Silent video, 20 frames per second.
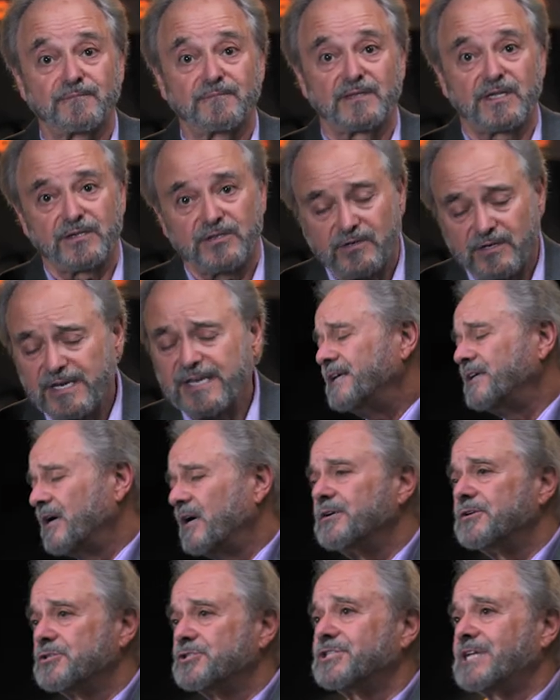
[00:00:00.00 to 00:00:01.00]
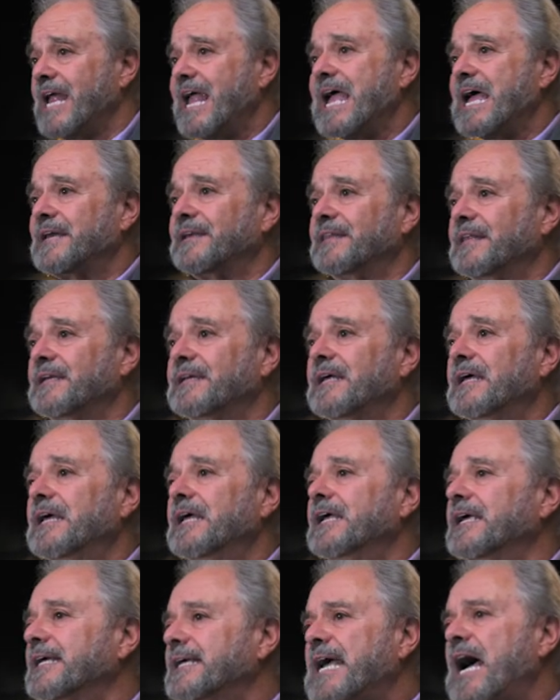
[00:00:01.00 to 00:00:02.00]
now, you need to understand that
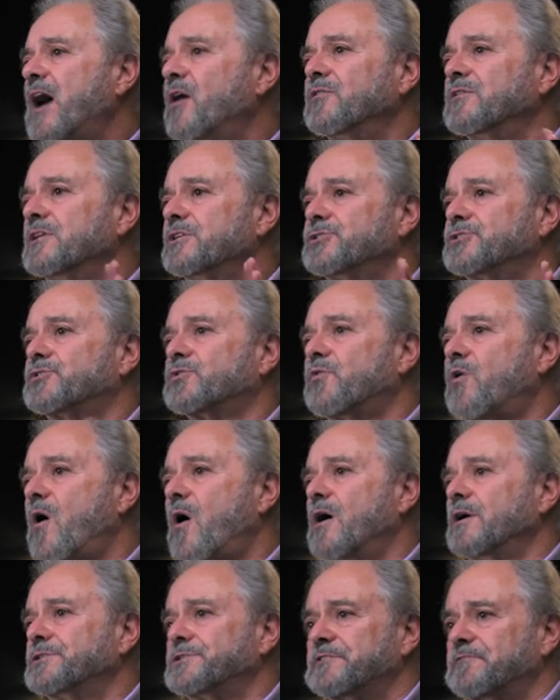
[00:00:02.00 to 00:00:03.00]
countless throngs